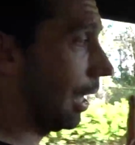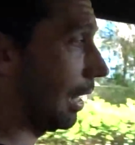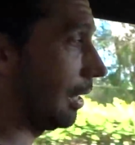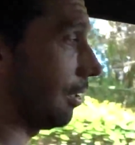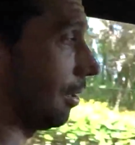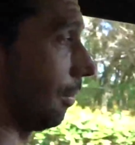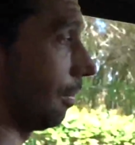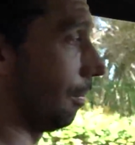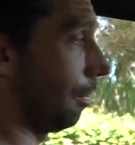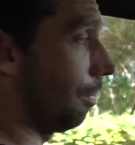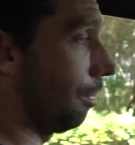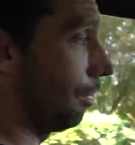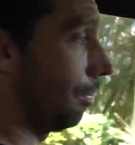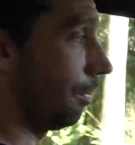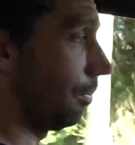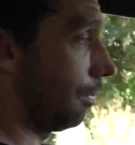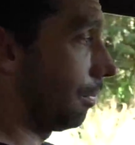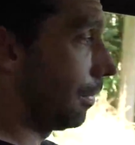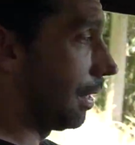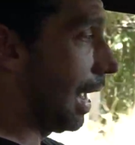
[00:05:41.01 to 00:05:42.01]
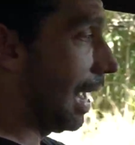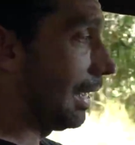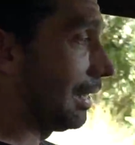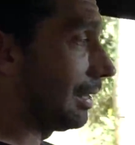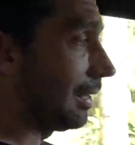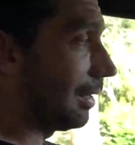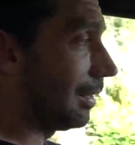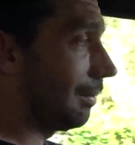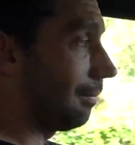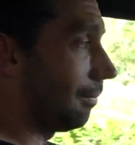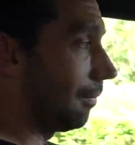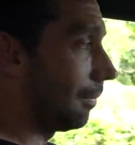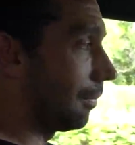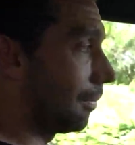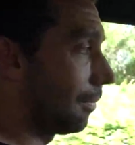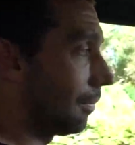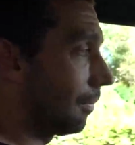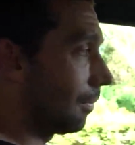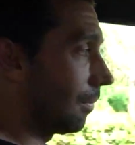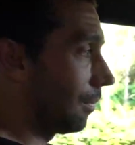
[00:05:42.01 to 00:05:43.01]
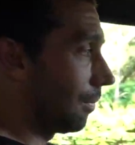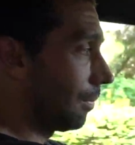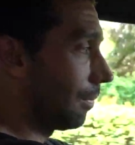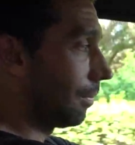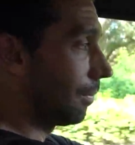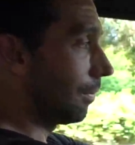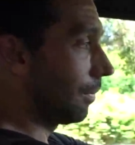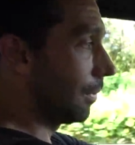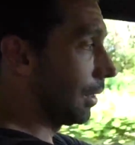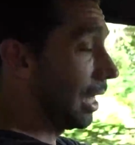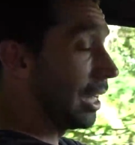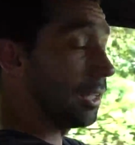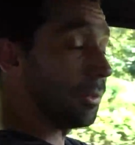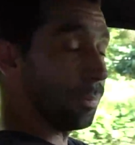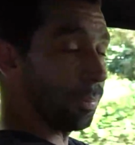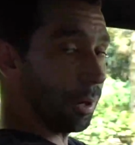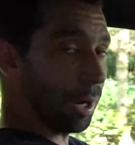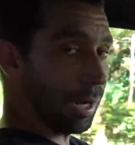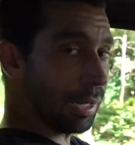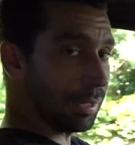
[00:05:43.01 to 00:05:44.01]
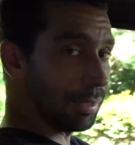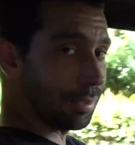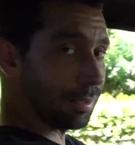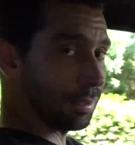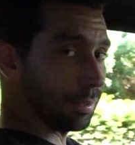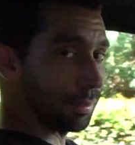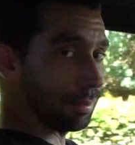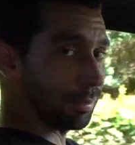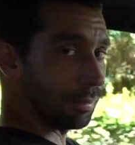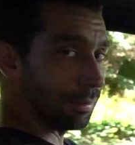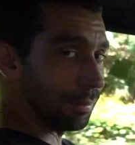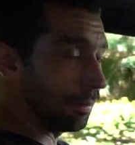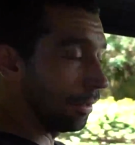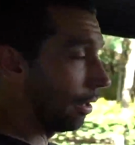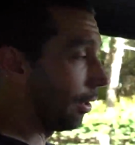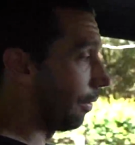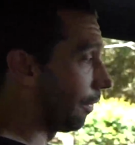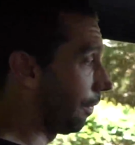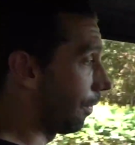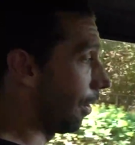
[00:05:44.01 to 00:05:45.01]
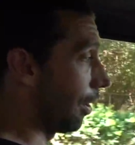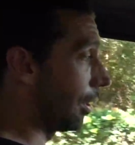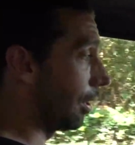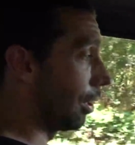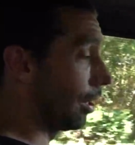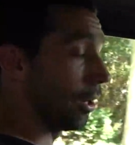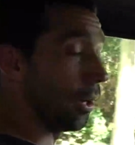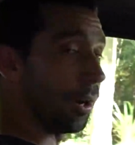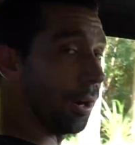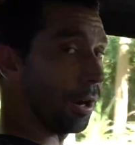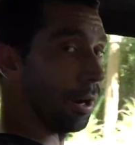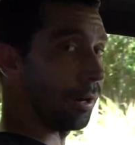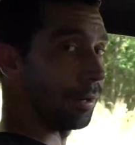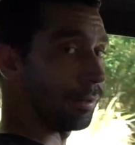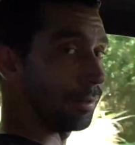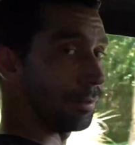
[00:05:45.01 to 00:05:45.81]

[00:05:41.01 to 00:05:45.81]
get some nice disc brakes on the front of your car.